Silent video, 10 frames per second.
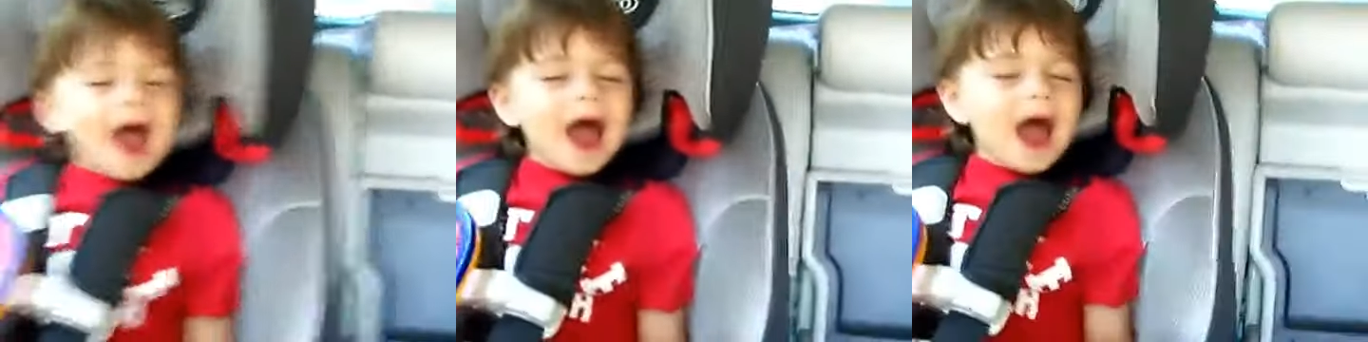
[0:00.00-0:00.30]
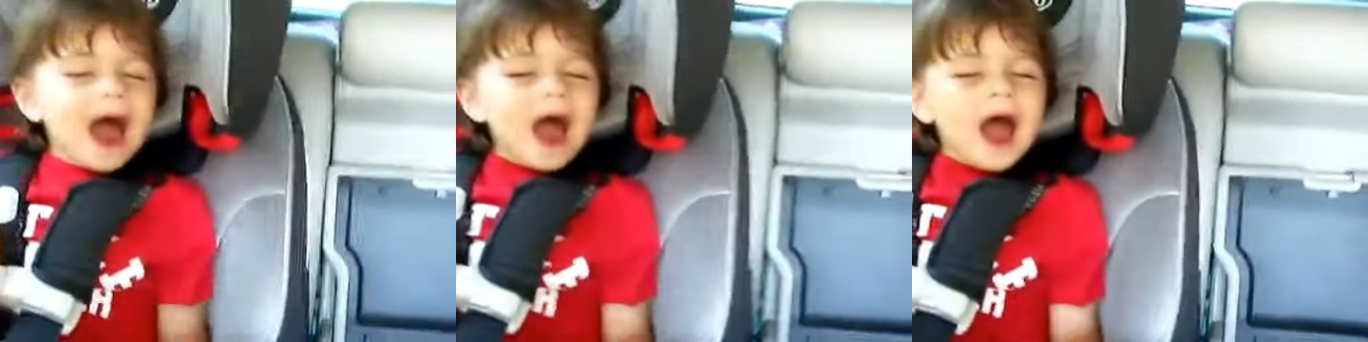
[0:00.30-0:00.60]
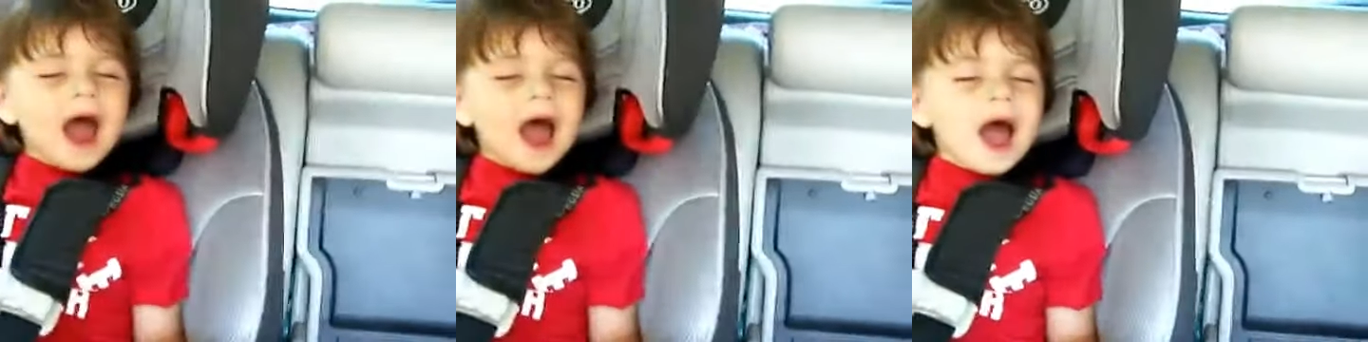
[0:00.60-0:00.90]
We're almost fight
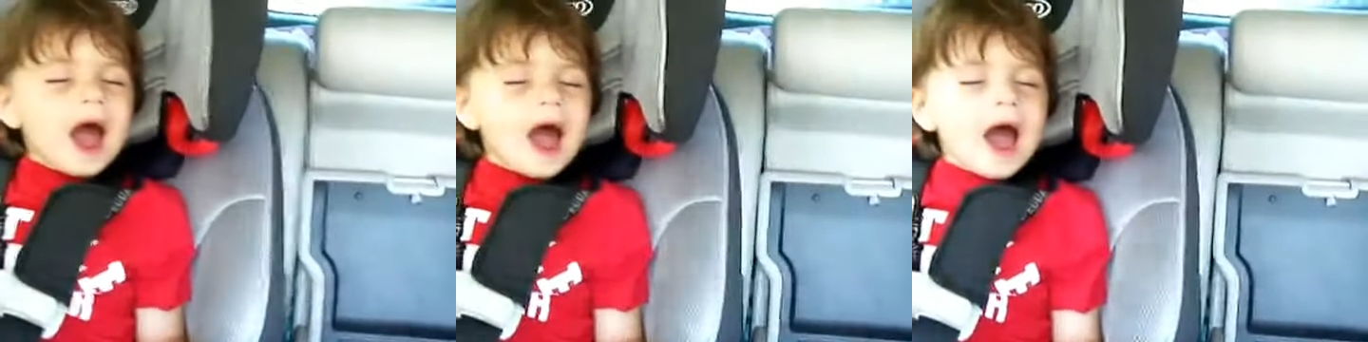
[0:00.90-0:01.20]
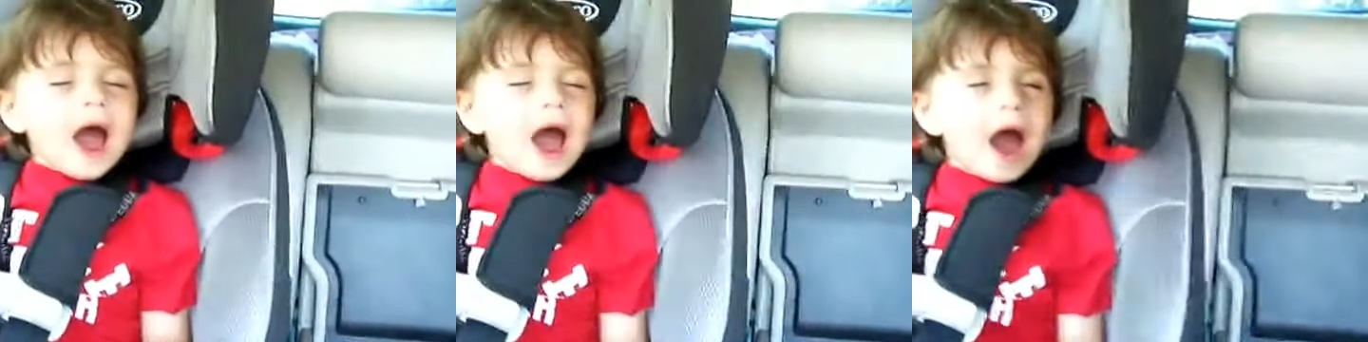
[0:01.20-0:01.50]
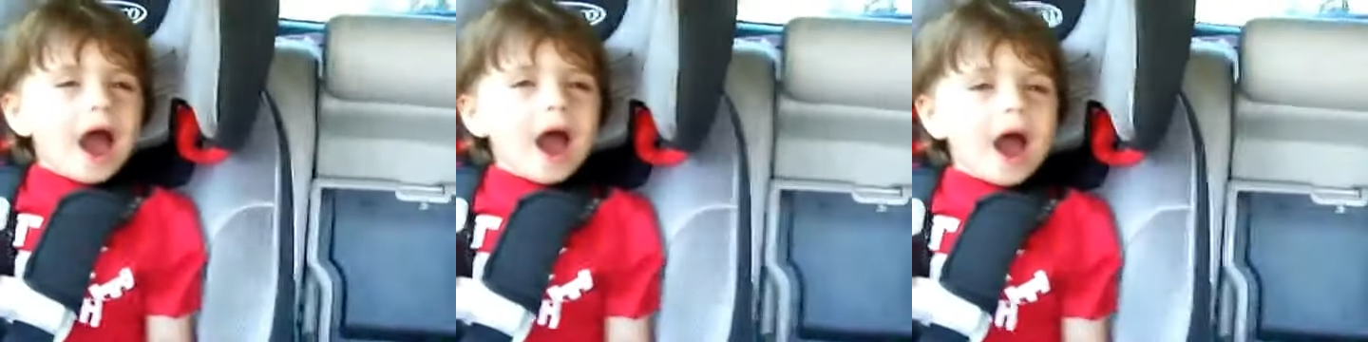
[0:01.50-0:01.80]
home. It. Another
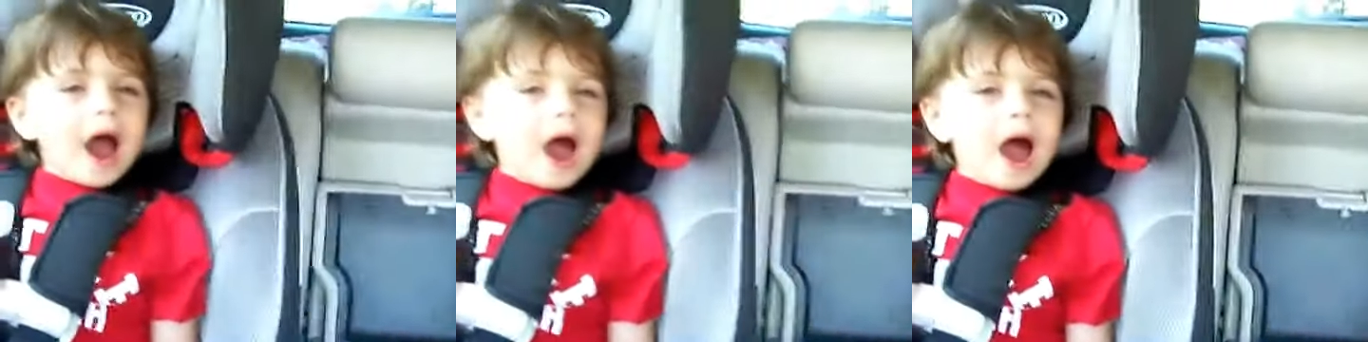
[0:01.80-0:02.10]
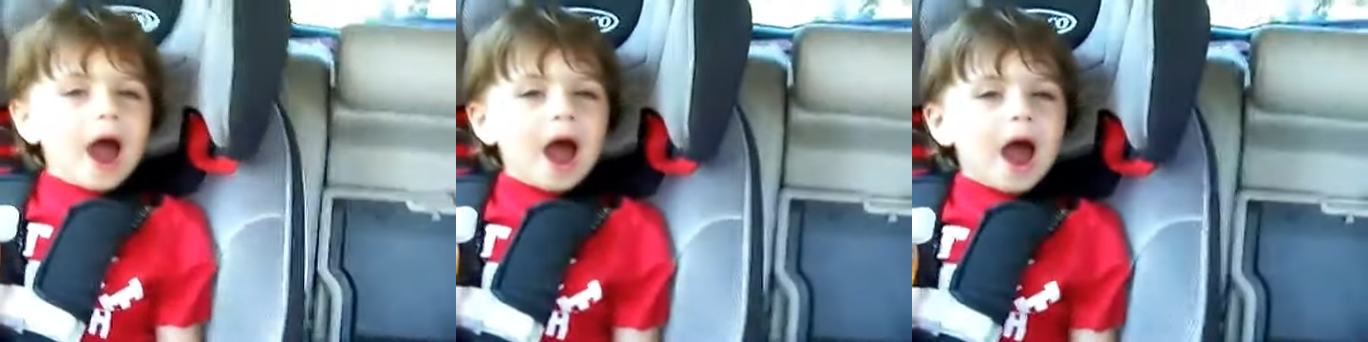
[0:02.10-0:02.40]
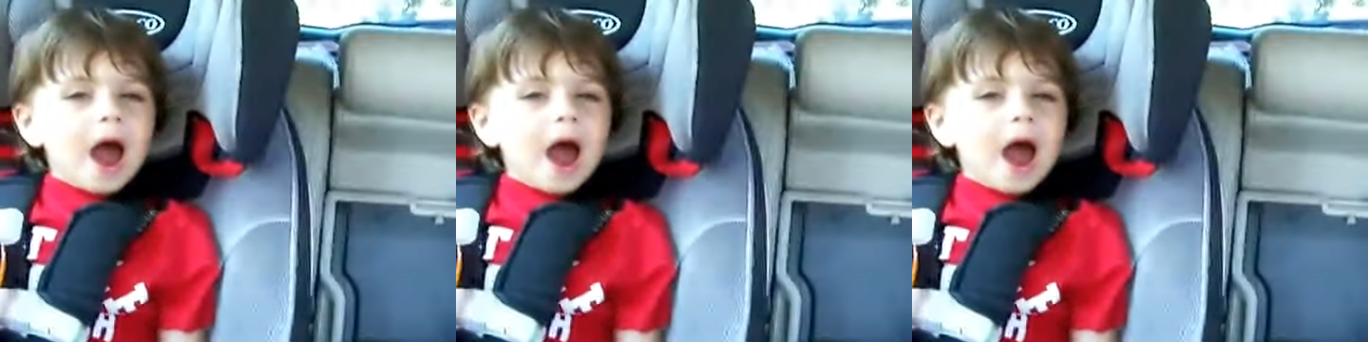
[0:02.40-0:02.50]
minute, we're going to be Don't